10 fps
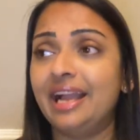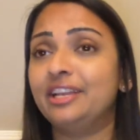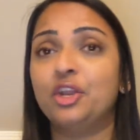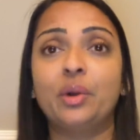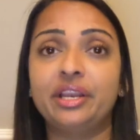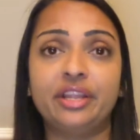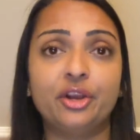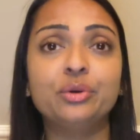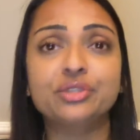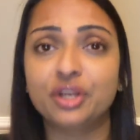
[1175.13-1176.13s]
I had no
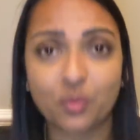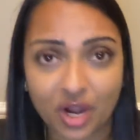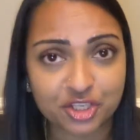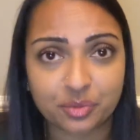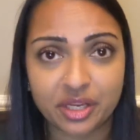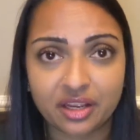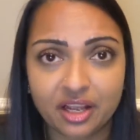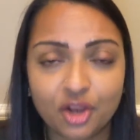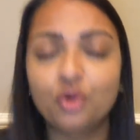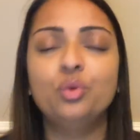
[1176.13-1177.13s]
idea who's gonna watch me.
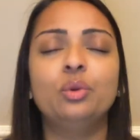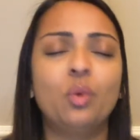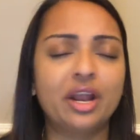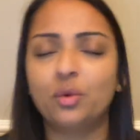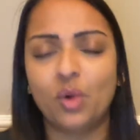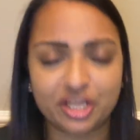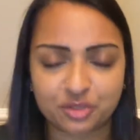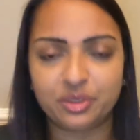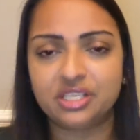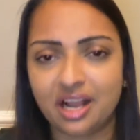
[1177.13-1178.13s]
Who would want to
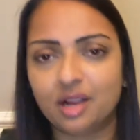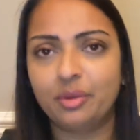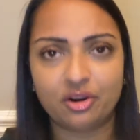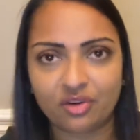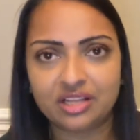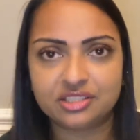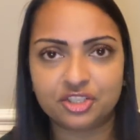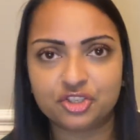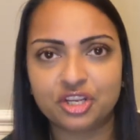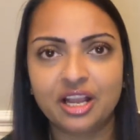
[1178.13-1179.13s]
watch me talk about cross
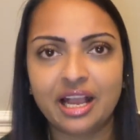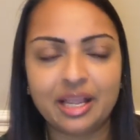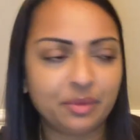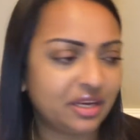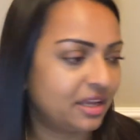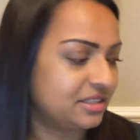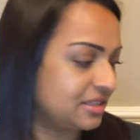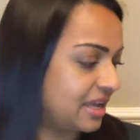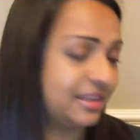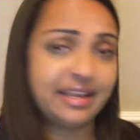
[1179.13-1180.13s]
stitch? I mean,
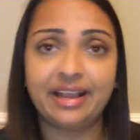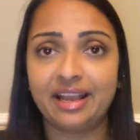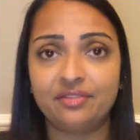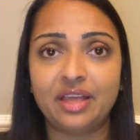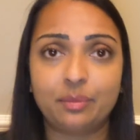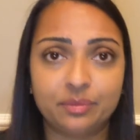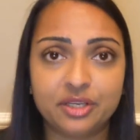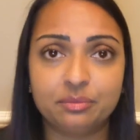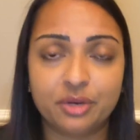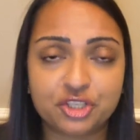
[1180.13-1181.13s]
it's not like I have
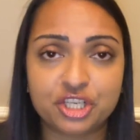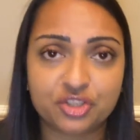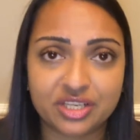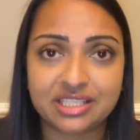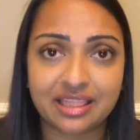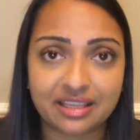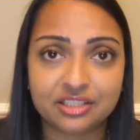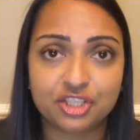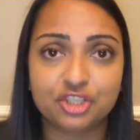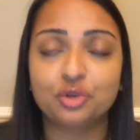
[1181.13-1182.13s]
that much interesting
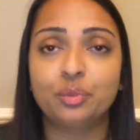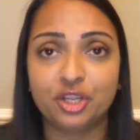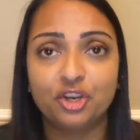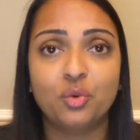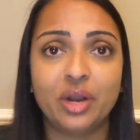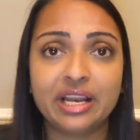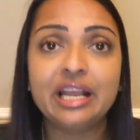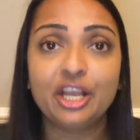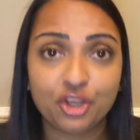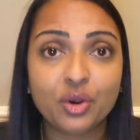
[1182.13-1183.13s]
things to do, but you know what?
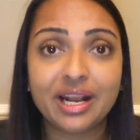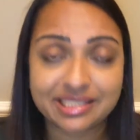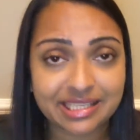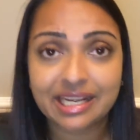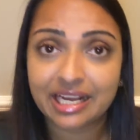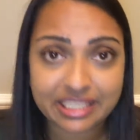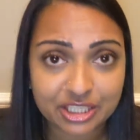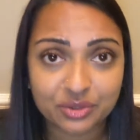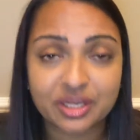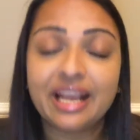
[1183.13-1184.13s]
You guys think I
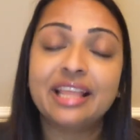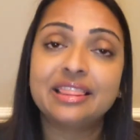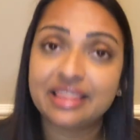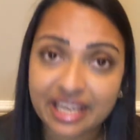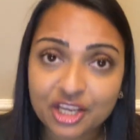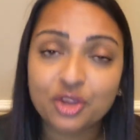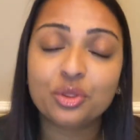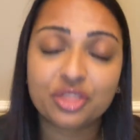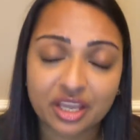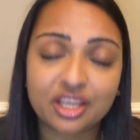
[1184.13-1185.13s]
do. And thank
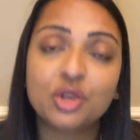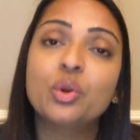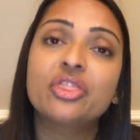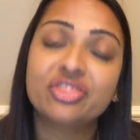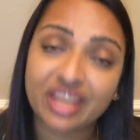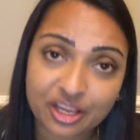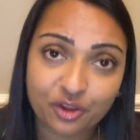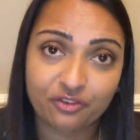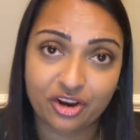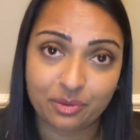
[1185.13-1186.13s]

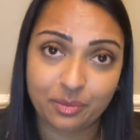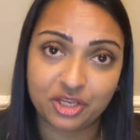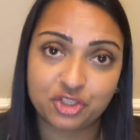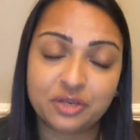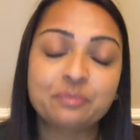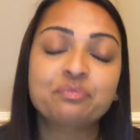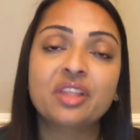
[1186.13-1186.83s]
you very much.